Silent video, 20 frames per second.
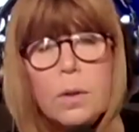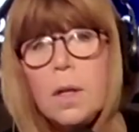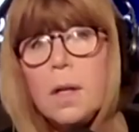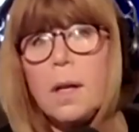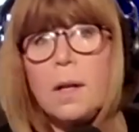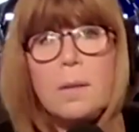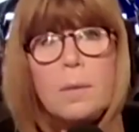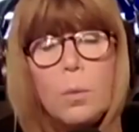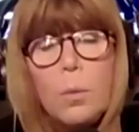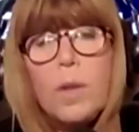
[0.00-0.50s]
you
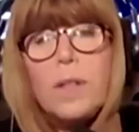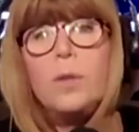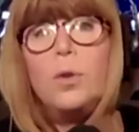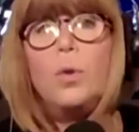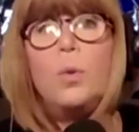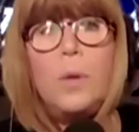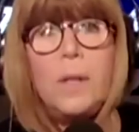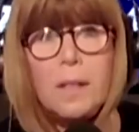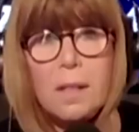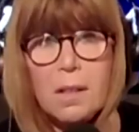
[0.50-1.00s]
know, when
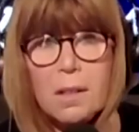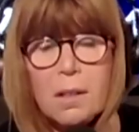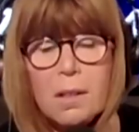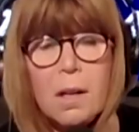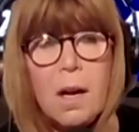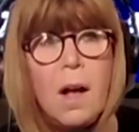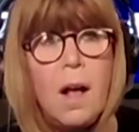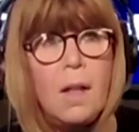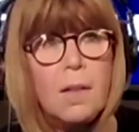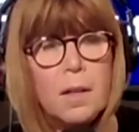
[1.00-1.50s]
you
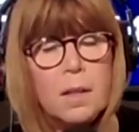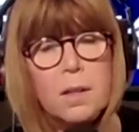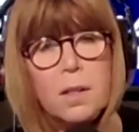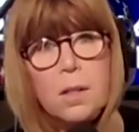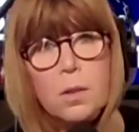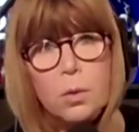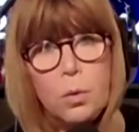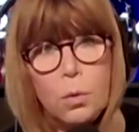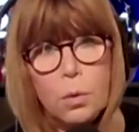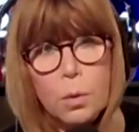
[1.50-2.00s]
hear that
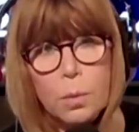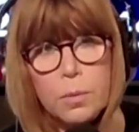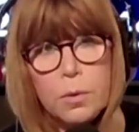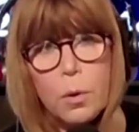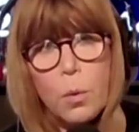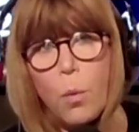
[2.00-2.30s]
these groups